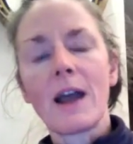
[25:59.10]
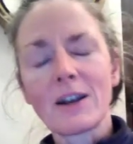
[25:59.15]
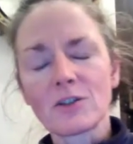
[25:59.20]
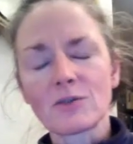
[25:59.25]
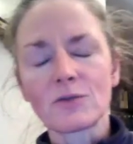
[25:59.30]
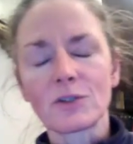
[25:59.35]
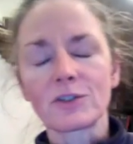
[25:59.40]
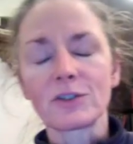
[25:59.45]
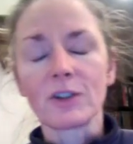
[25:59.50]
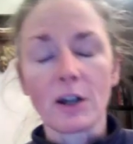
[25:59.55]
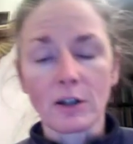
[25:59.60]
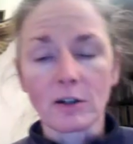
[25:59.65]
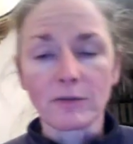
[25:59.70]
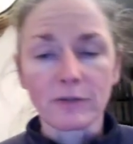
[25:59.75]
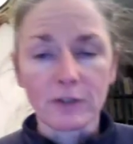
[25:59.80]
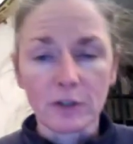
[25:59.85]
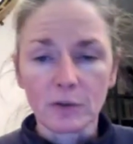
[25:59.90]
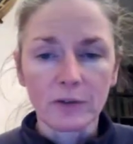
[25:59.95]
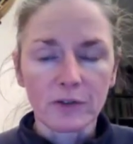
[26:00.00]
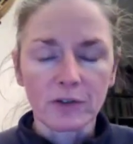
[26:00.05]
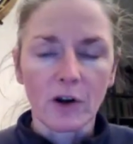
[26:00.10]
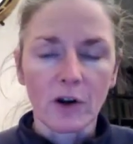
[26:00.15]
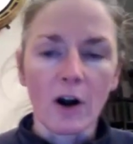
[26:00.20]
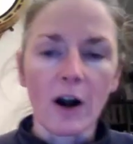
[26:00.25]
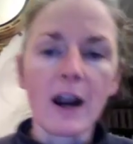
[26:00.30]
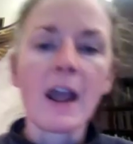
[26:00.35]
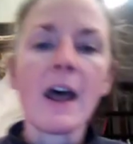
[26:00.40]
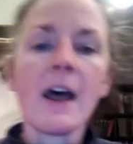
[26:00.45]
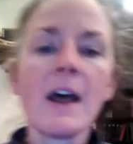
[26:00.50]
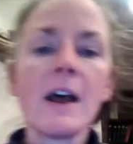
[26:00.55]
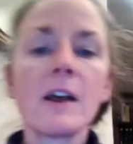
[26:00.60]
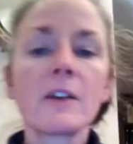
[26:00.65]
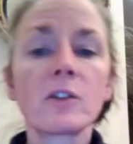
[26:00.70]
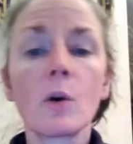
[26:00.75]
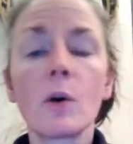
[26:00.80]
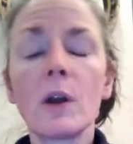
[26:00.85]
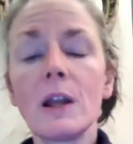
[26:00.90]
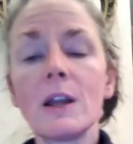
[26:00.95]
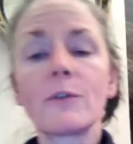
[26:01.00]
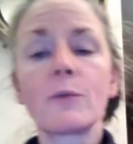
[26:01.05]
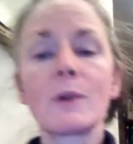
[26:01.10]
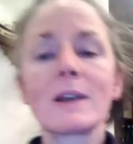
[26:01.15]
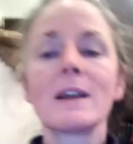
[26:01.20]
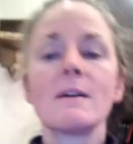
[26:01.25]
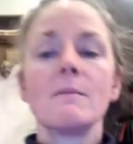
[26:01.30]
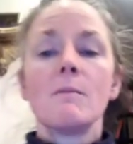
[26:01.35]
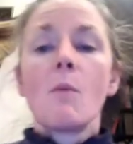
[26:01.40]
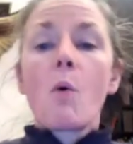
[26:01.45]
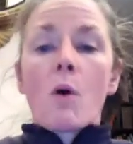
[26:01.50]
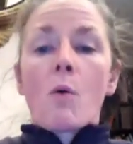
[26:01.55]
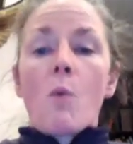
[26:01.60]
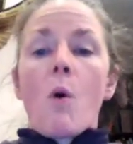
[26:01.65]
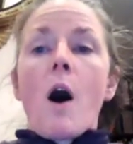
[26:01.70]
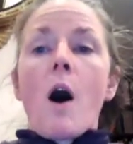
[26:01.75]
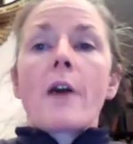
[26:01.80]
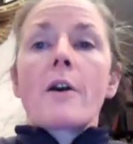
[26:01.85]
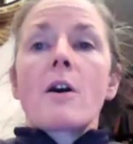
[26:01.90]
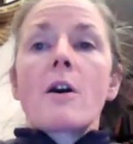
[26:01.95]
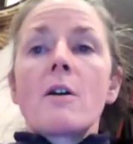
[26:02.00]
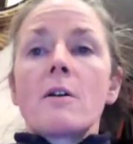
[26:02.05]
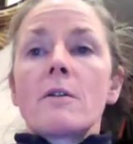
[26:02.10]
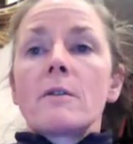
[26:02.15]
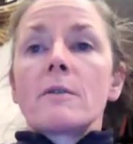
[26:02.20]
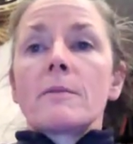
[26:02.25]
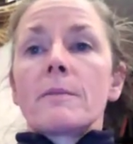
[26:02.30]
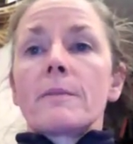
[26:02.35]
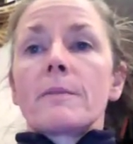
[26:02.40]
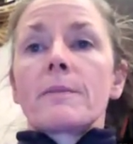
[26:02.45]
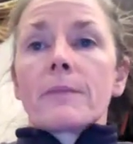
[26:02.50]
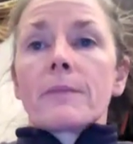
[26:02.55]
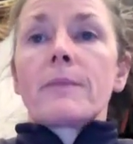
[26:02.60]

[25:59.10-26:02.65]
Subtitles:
extracellular fluid, so if we get more water